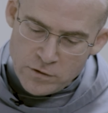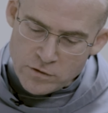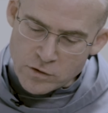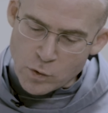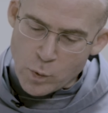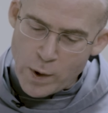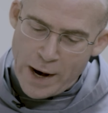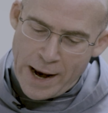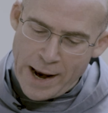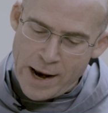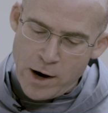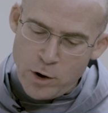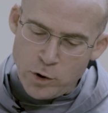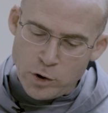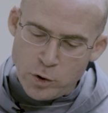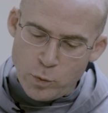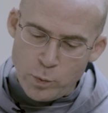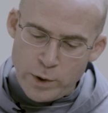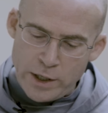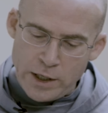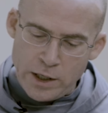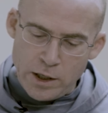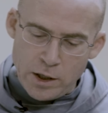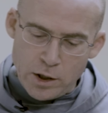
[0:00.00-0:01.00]
So, how
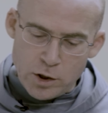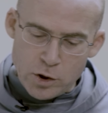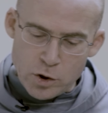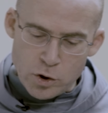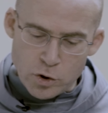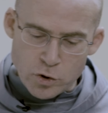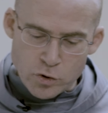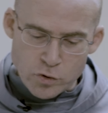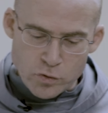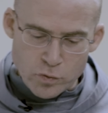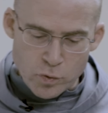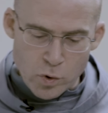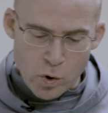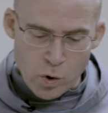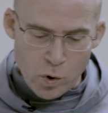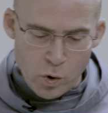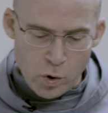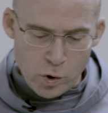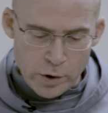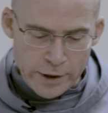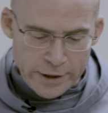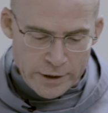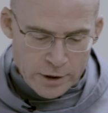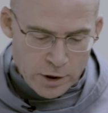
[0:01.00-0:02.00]
do we
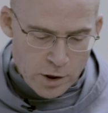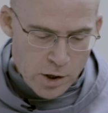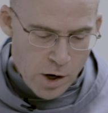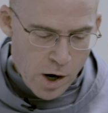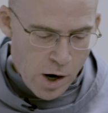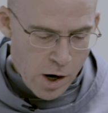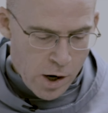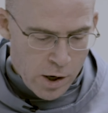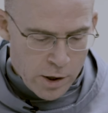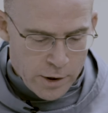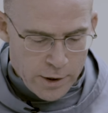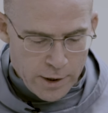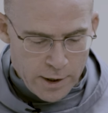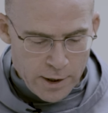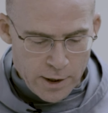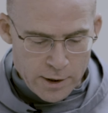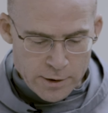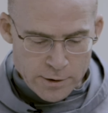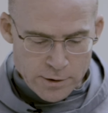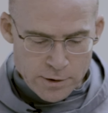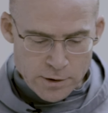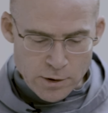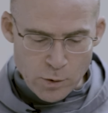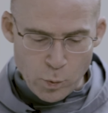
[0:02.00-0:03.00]
control and guard
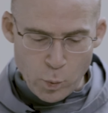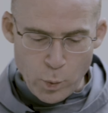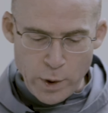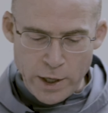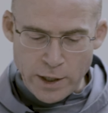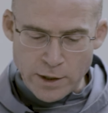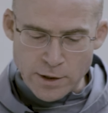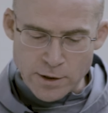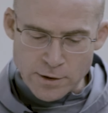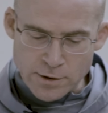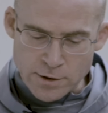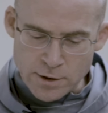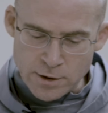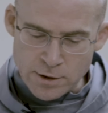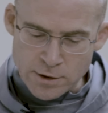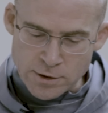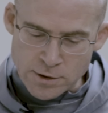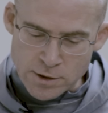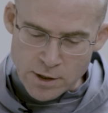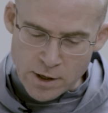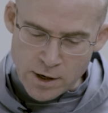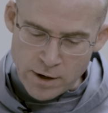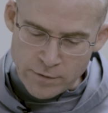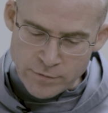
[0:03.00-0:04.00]
against the
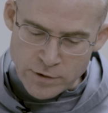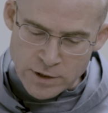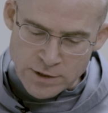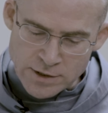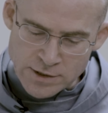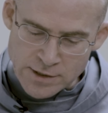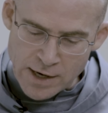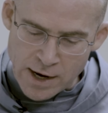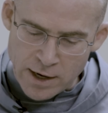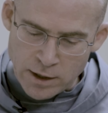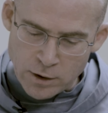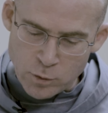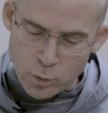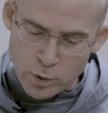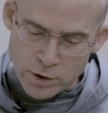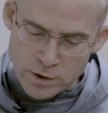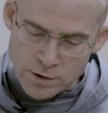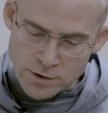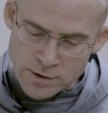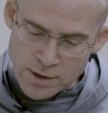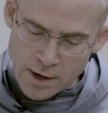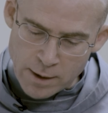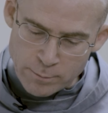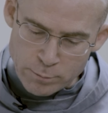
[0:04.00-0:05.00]
weaknesses of the
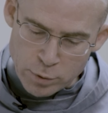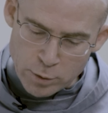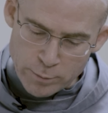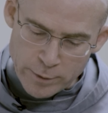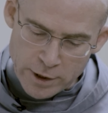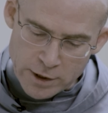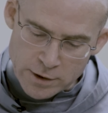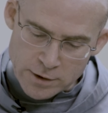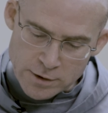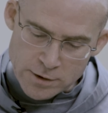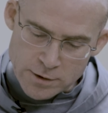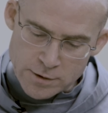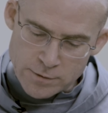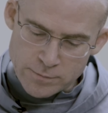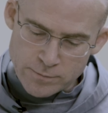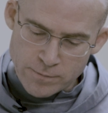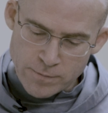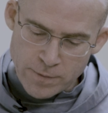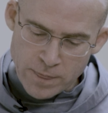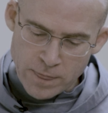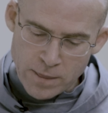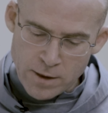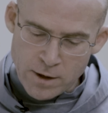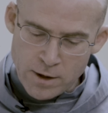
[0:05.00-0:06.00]
sanguine temperament?
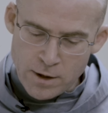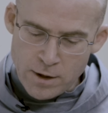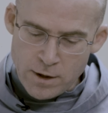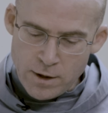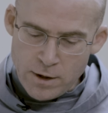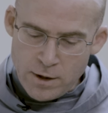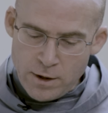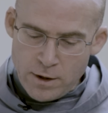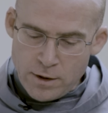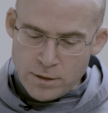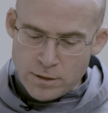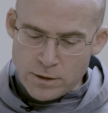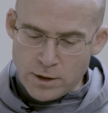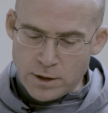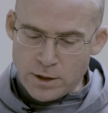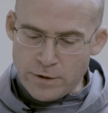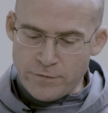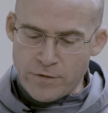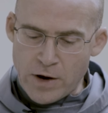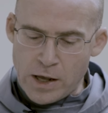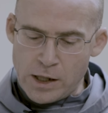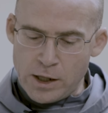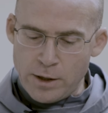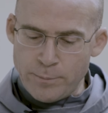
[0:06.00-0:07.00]
The
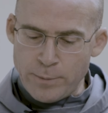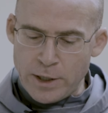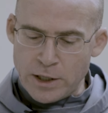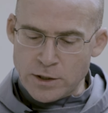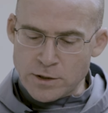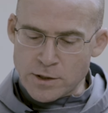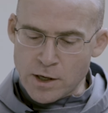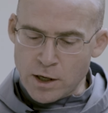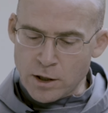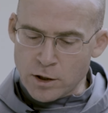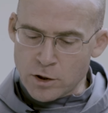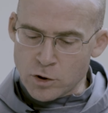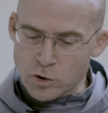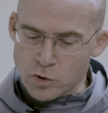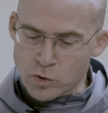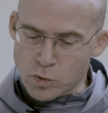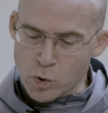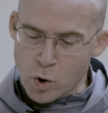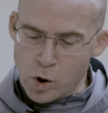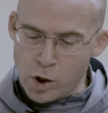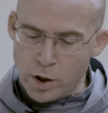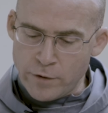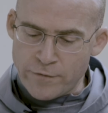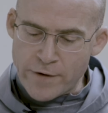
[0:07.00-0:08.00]
development and
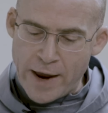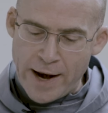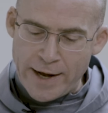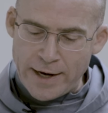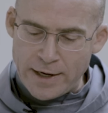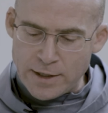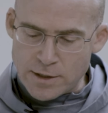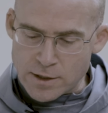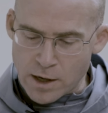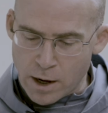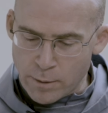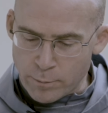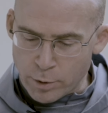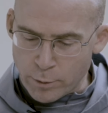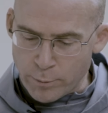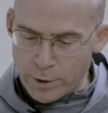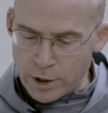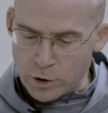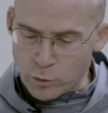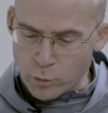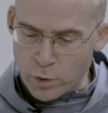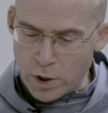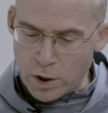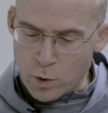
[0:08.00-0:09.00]
control of any
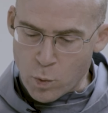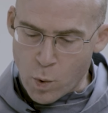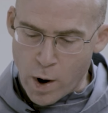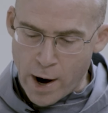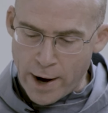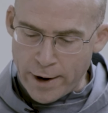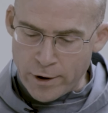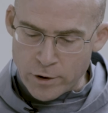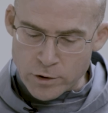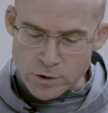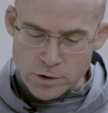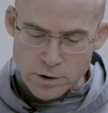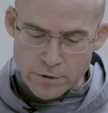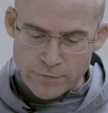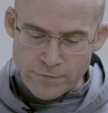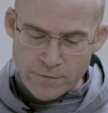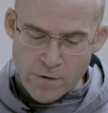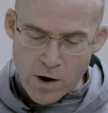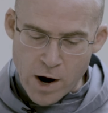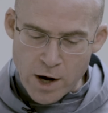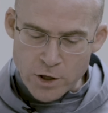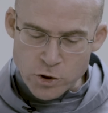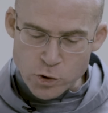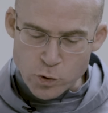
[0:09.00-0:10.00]
temperament requires the
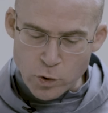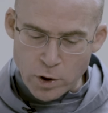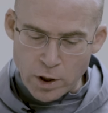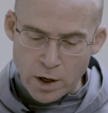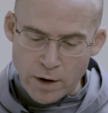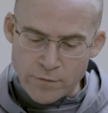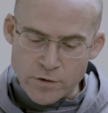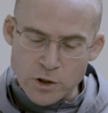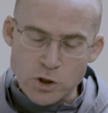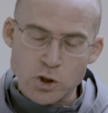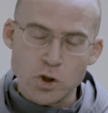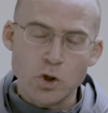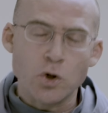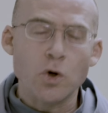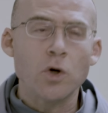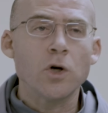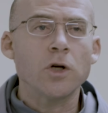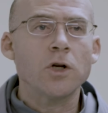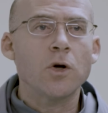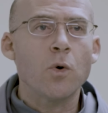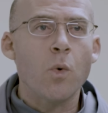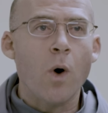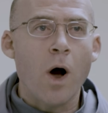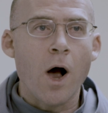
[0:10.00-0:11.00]
fostering of its
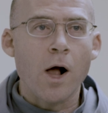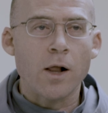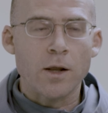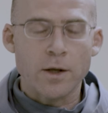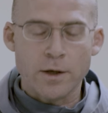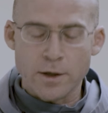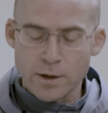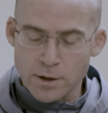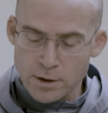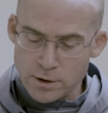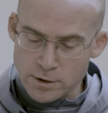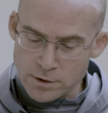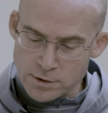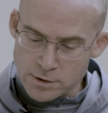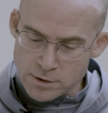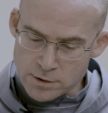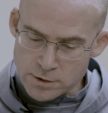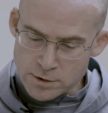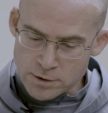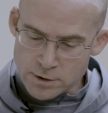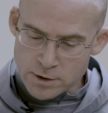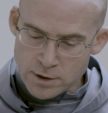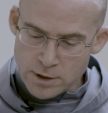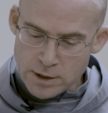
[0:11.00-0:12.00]
good
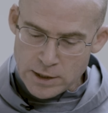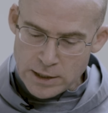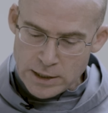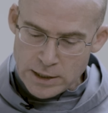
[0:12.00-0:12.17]
qualities